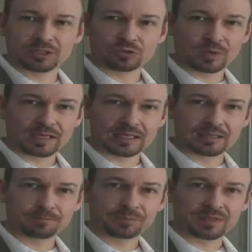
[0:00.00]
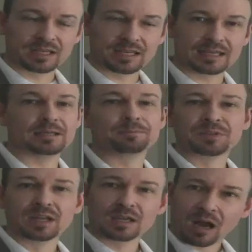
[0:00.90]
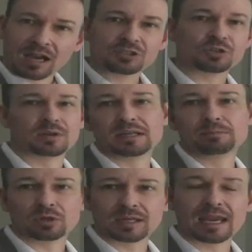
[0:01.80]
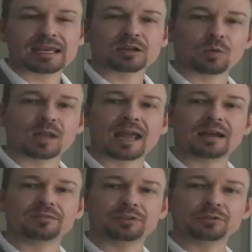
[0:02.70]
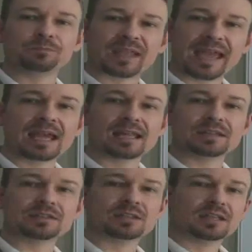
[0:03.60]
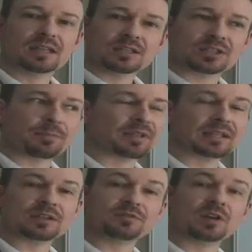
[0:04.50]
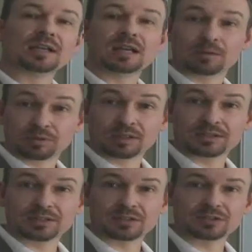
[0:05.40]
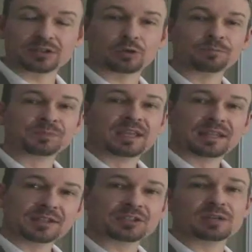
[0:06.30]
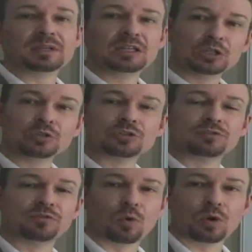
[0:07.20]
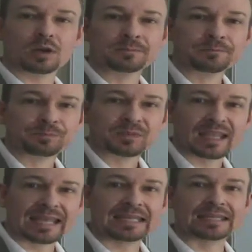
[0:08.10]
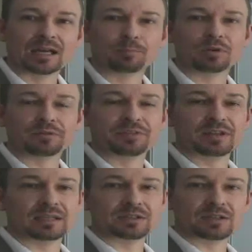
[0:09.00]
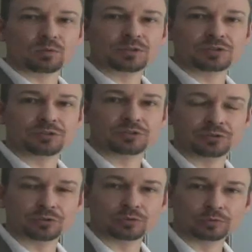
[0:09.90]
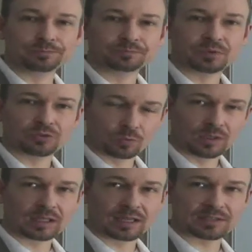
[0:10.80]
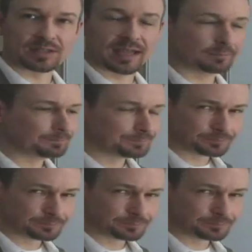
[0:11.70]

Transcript: between the ice cream or cake or what have you and something that's very unpleasant. So this can be used for any number of things. I want you to realize that.